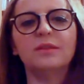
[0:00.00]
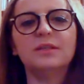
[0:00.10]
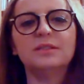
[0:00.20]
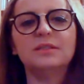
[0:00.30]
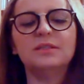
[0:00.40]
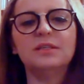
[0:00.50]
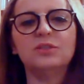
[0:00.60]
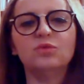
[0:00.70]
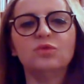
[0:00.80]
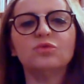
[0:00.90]
this
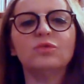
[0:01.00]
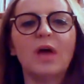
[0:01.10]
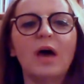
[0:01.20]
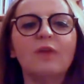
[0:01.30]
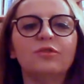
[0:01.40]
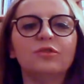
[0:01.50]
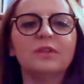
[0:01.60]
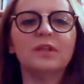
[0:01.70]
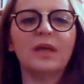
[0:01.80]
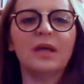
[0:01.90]
disease through the effort
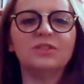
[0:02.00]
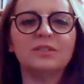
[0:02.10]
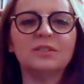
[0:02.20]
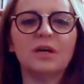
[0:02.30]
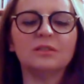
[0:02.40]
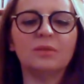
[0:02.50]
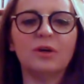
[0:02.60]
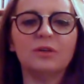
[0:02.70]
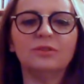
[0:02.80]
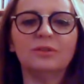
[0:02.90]
that I just talked
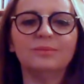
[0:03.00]
about.